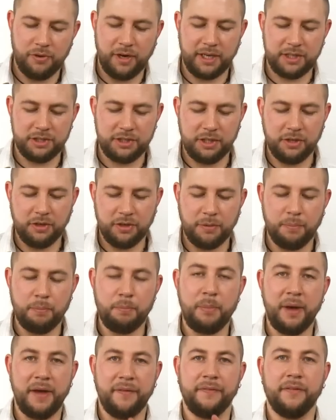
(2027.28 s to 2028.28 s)
actually going to
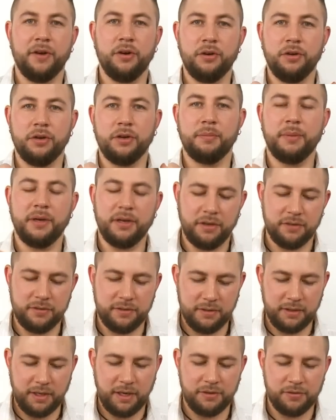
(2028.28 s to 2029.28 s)
bend the hook because
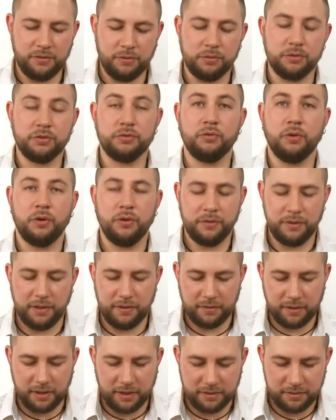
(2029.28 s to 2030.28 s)
they are so strong,
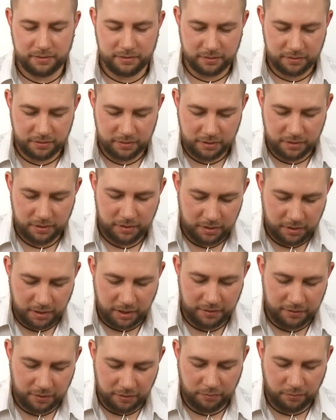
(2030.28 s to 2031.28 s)
these guys,
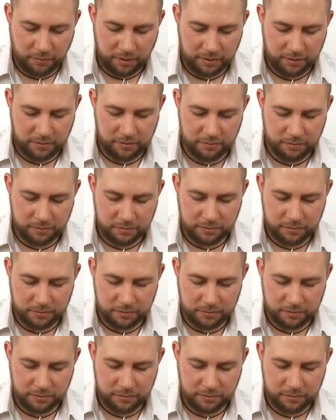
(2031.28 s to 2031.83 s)
and the thread too.